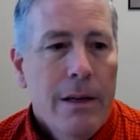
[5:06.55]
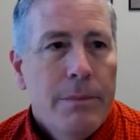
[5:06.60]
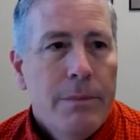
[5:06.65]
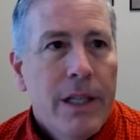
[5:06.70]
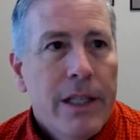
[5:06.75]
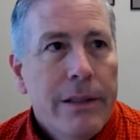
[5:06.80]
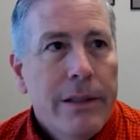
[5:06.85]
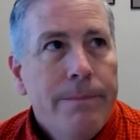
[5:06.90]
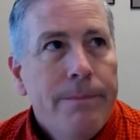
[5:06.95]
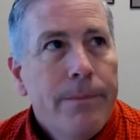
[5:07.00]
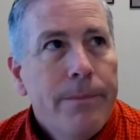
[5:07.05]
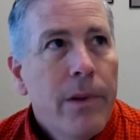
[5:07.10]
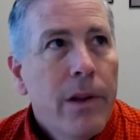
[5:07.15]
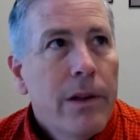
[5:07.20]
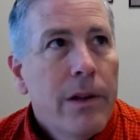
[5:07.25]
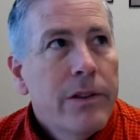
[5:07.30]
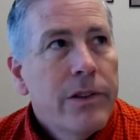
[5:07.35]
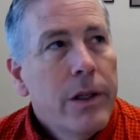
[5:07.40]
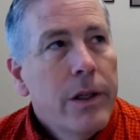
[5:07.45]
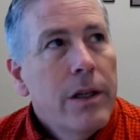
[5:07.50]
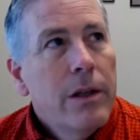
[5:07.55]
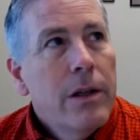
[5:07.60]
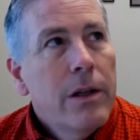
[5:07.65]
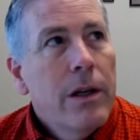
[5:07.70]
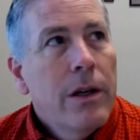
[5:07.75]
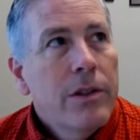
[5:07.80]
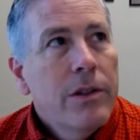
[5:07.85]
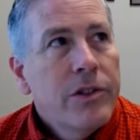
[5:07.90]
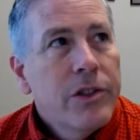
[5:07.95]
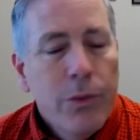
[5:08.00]
But
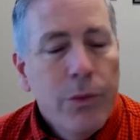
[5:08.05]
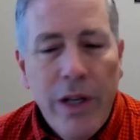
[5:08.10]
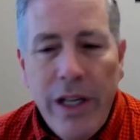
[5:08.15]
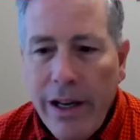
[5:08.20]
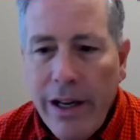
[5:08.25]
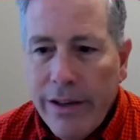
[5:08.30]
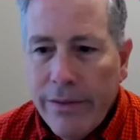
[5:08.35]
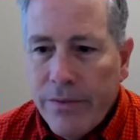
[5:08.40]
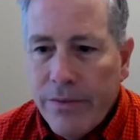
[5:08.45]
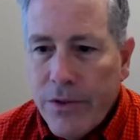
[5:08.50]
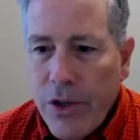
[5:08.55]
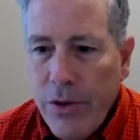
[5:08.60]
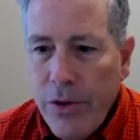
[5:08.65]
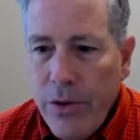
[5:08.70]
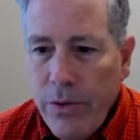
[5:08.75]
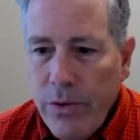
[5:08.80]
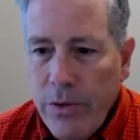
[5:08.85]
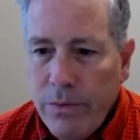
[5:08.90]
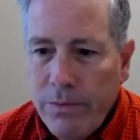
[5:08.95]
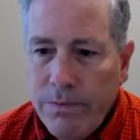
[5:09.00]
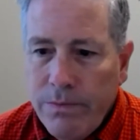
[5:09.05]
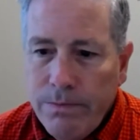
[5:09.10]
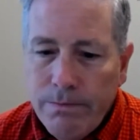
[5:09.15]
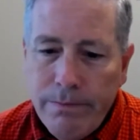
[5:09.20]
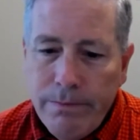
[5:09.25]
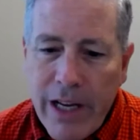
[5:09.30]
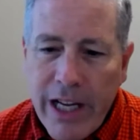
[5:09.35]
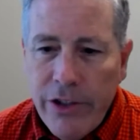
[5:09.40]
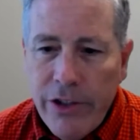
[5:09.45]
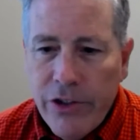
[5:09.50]
so we have two
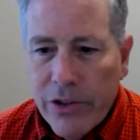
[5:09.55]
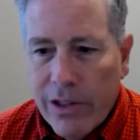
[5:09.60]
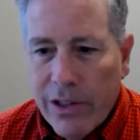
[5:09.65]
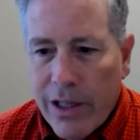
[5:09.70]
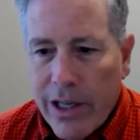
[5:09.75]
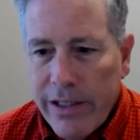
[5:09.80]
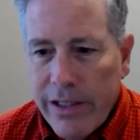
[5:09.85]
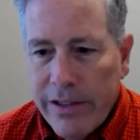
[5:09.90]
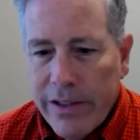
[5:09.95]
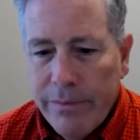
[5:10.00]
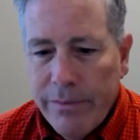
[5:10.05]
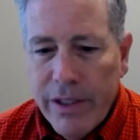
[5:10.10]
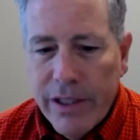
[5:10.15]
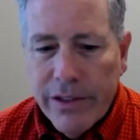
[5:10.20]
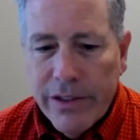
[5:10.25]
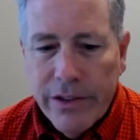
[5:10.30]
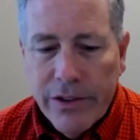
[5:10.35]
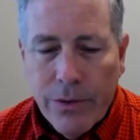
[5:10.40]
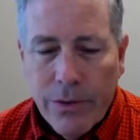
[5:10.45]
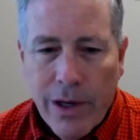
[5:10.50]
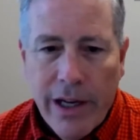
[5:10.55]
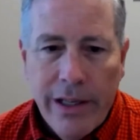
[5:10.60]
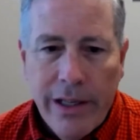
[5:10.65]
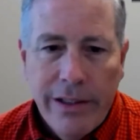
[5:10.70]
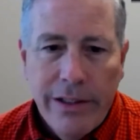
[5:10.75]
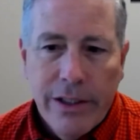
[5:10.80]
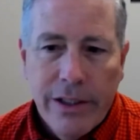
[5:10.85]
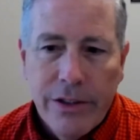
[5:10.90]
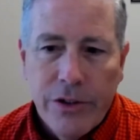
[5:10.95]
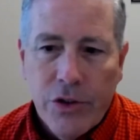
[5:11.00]
major lines of business, right?
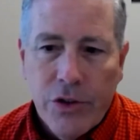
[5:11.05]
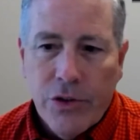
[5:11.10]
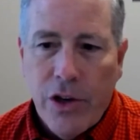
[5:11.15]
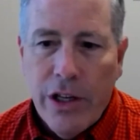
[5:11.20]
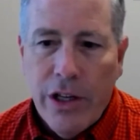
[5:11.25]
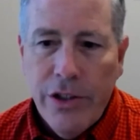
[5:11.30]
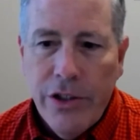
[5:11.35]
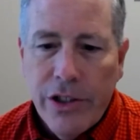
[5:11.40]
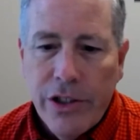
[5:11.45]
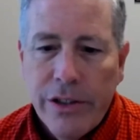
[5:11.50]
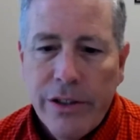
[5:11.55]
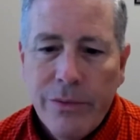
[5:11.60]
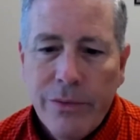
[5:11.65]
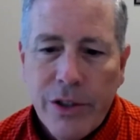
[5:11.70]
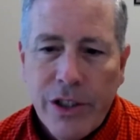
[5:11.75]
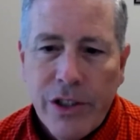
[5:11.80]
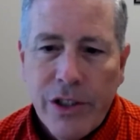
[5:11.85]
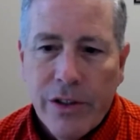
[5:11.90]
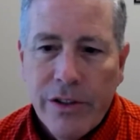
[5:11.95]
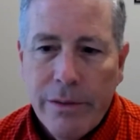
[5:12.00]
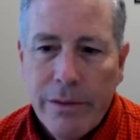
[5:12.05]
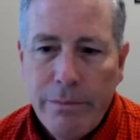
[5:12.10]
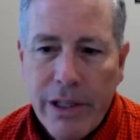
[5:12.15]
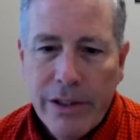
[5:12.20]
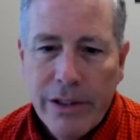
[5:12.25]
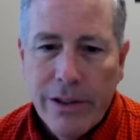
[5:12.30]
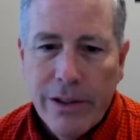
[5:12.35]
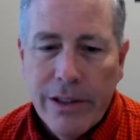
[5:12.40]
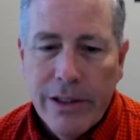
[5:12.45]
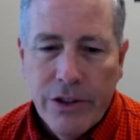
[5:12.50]
Construction, which are the
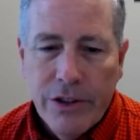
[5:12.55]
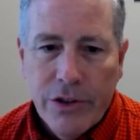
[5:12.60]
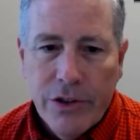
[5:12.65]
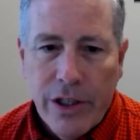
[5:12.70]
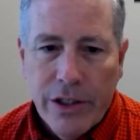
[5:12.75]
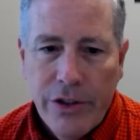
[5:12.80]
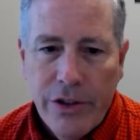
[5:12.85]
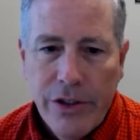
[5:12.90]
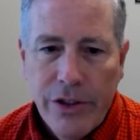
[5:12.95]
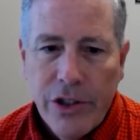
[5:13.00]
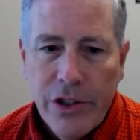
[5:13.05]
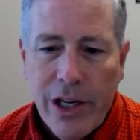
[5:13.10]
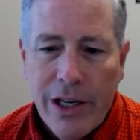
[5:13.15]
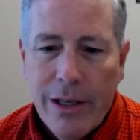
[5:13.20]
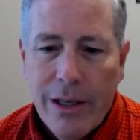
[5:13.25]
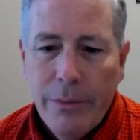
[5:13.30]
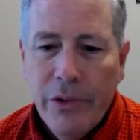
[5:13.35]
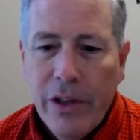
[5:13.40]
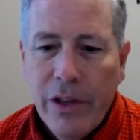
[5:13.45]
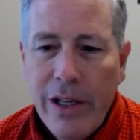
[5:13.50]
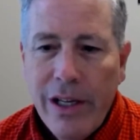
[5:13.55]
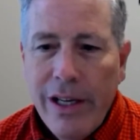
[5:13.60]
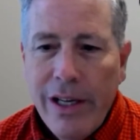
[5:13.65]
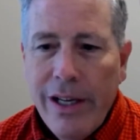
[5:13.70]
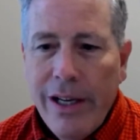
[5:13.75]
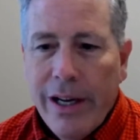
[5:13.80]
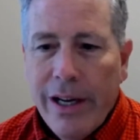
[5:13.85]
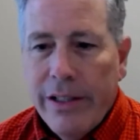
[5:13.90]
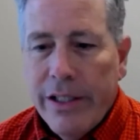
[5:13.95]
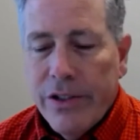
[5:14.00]
bigger construction jobs,
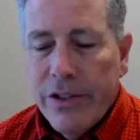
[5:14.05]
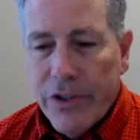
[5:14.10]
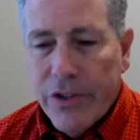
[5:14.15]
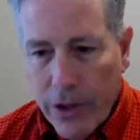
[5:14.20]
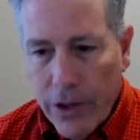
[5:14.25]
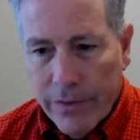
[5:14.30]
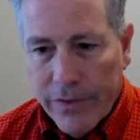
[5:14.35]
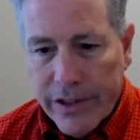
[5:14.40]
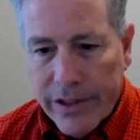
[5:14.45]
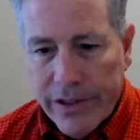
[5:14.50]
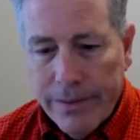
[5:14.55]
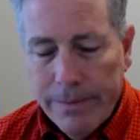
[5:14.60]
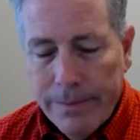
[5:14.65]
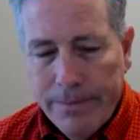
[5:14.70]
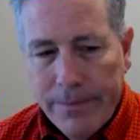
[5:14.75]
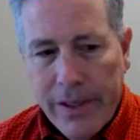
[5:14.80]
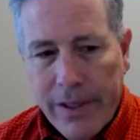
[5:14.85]
and then service.